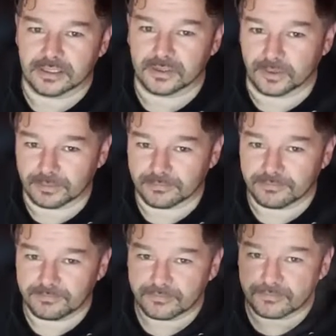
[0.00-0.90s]
Storm.
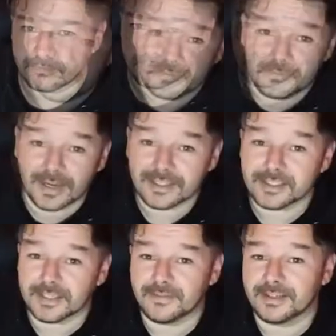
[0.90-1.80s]
Fact
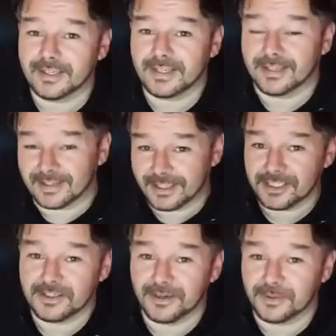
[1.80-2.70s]
17. Did you
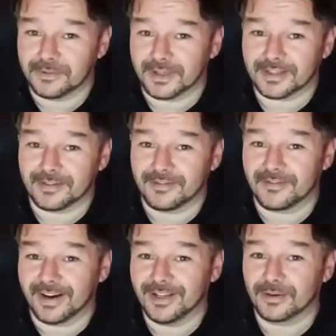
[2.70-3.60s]
know that the
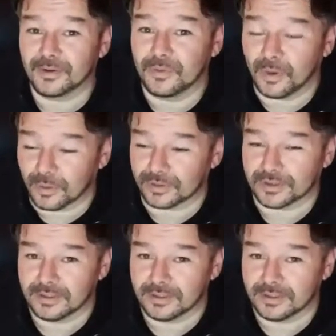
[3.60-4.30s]
final quote,